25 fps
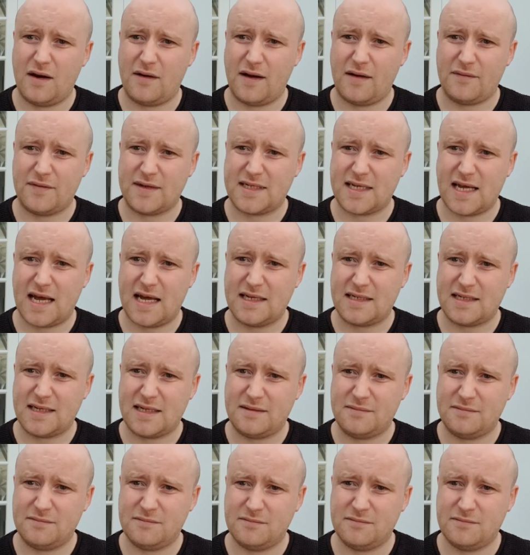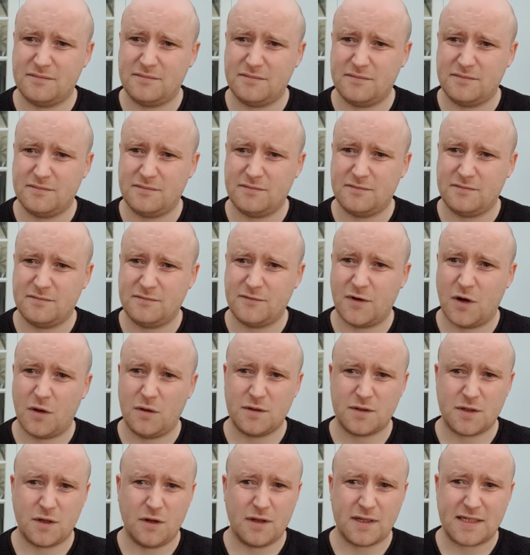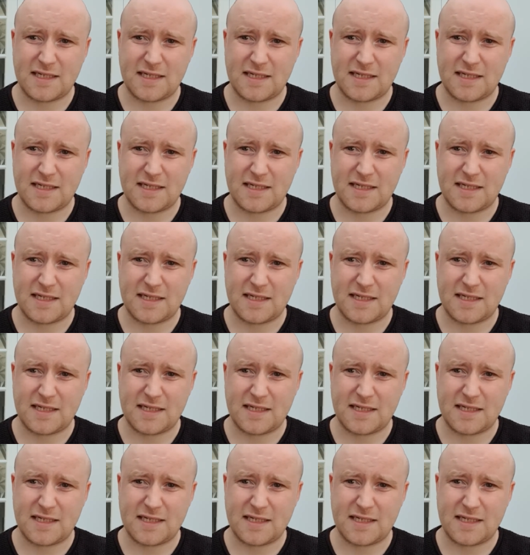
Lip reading: advertising roles all the